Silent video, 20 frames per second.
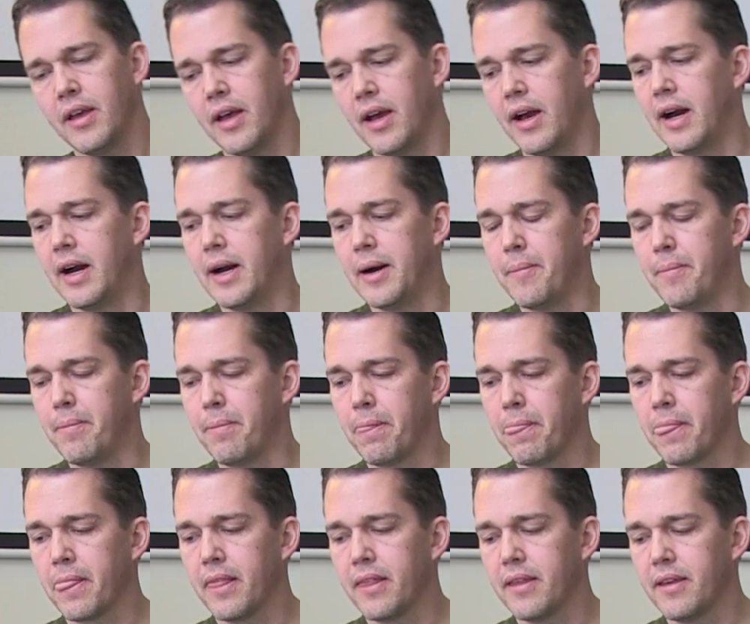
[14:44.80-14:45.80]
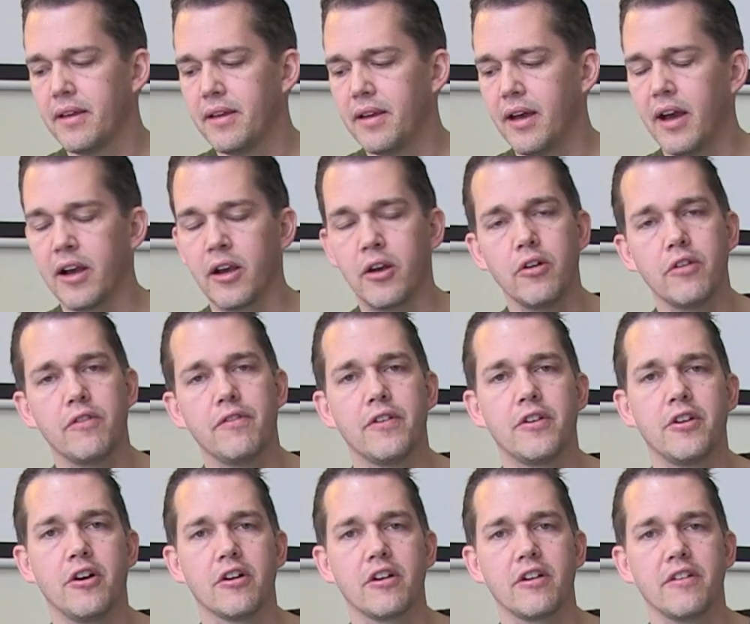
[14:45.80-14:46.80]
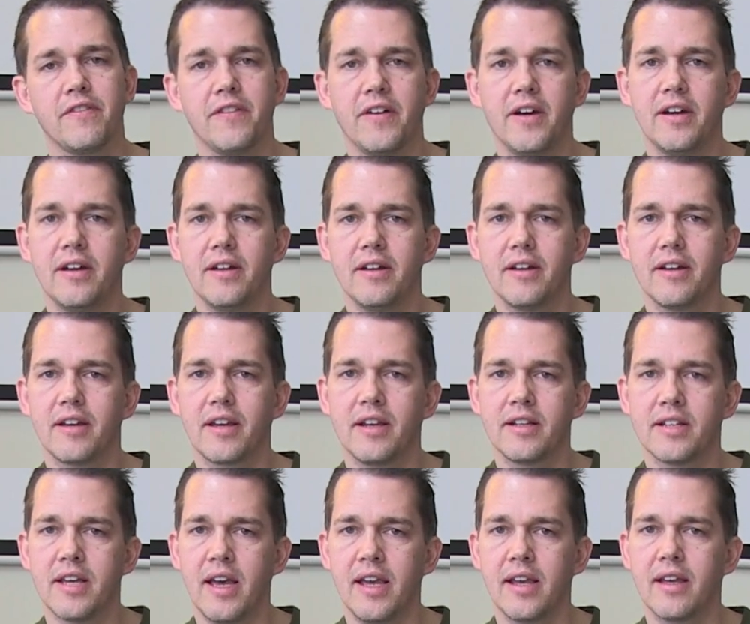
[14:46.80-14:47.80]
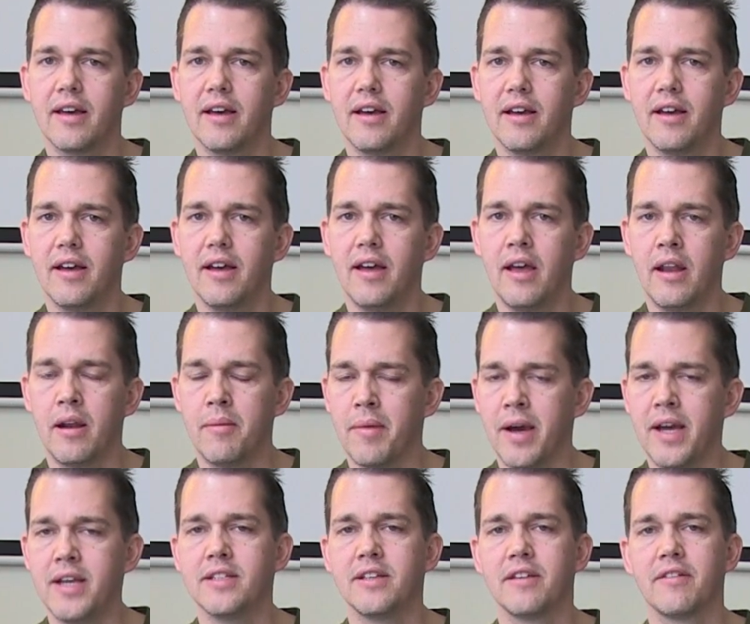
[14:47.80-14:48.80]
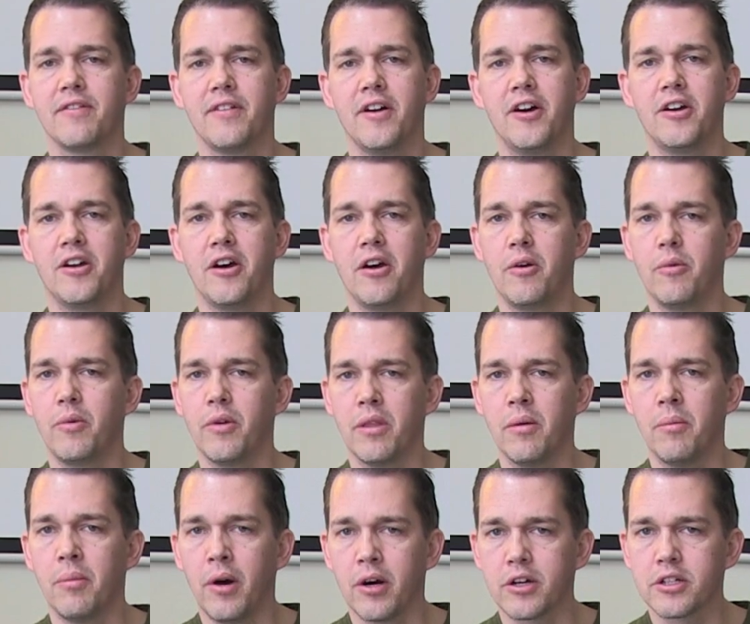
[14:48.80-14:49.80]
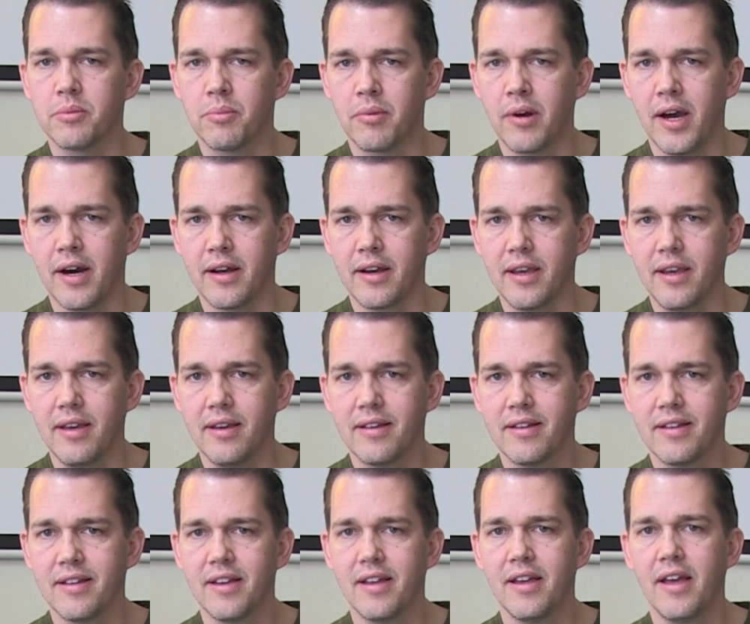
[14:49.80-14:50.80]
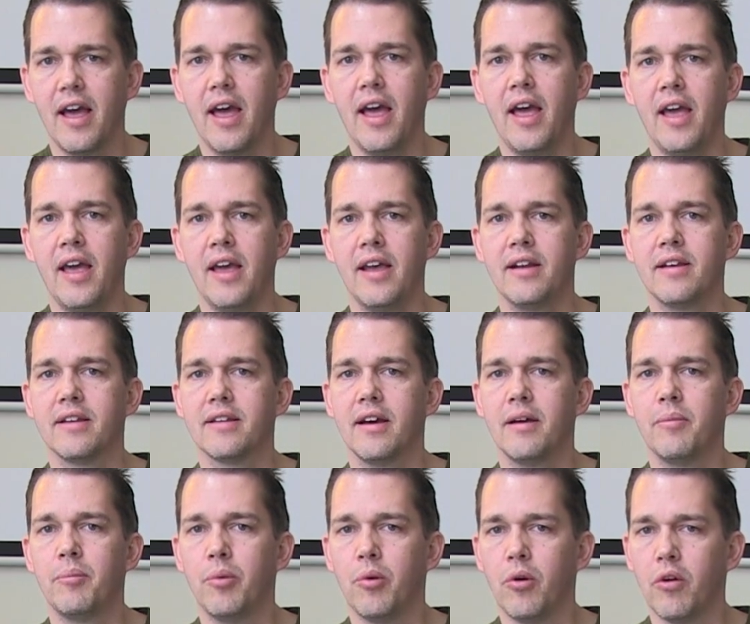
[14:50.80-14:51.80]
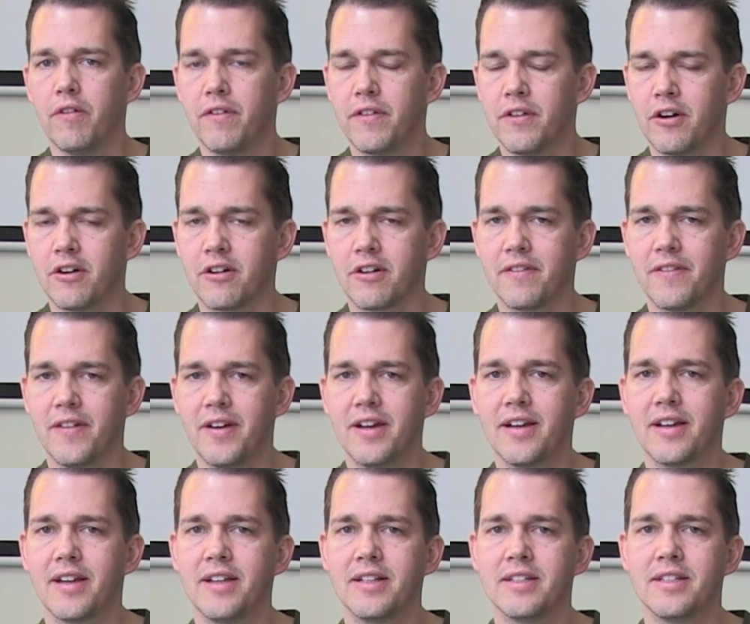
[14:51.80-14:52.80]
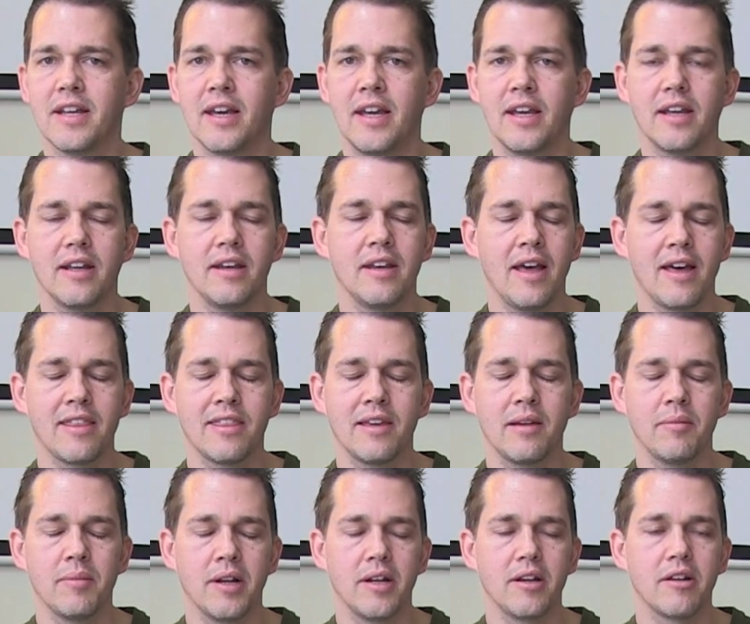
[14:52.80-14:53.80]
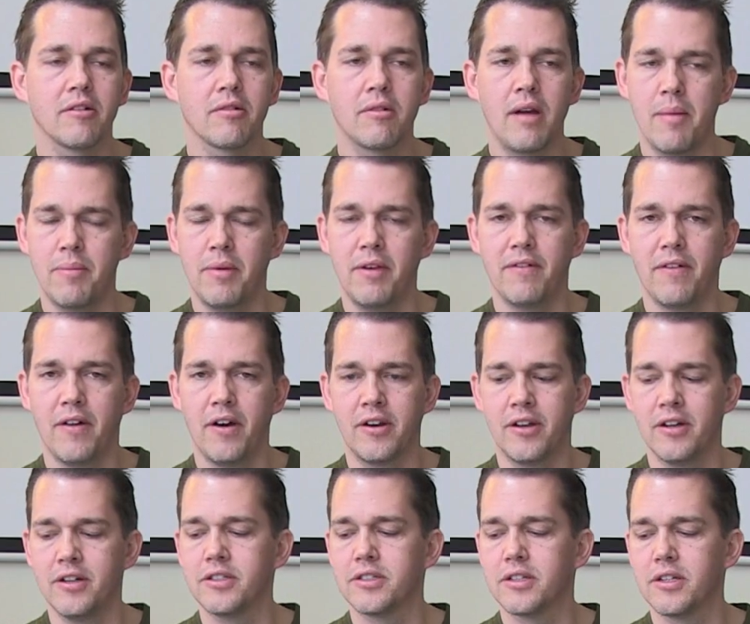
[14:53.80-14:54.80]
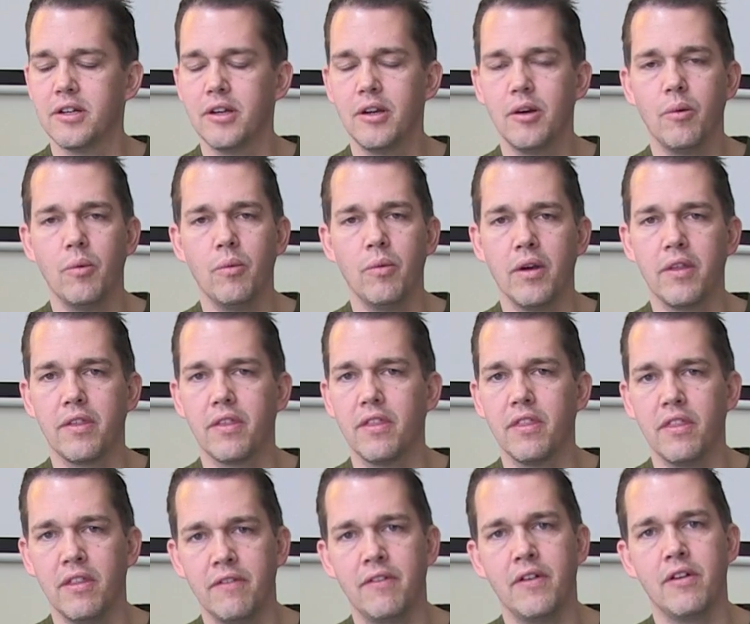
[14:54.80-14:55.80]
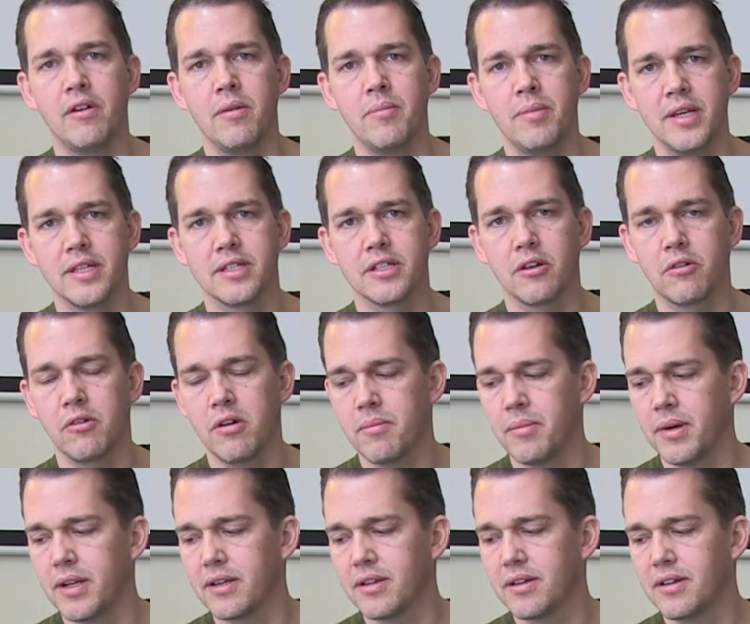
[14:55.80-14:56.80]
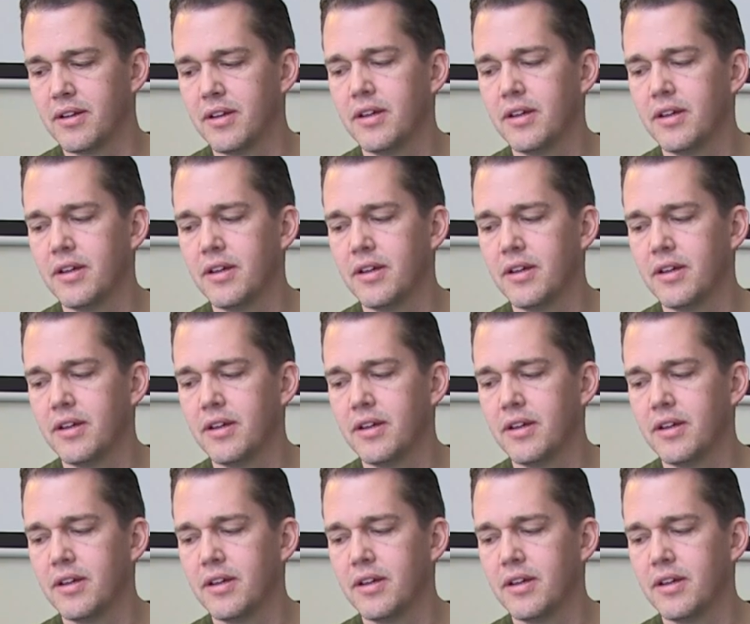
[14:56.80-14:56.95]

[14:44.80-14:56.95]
A good photographer can take an amazing photo with a box brownie, and a poor photographer can take nothing but crappy photos with the very best equipment.